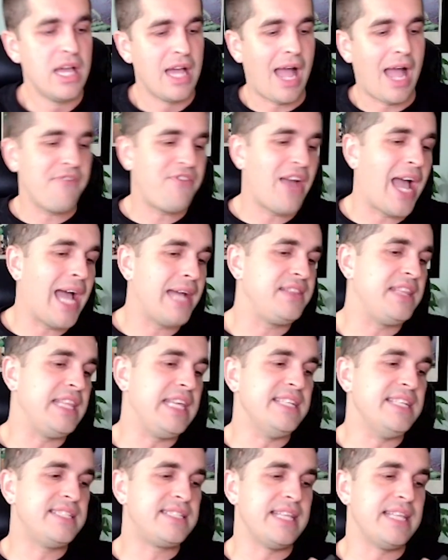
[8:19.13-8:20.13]
I've had
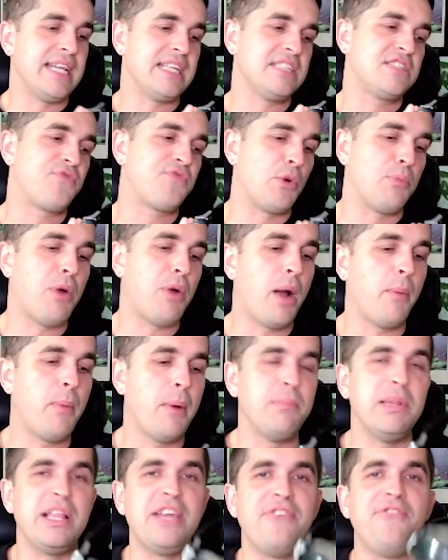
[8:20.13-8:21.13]
these things for
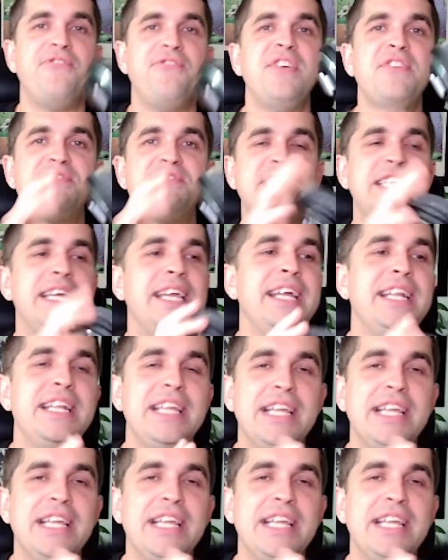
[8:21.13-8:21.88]
probably 15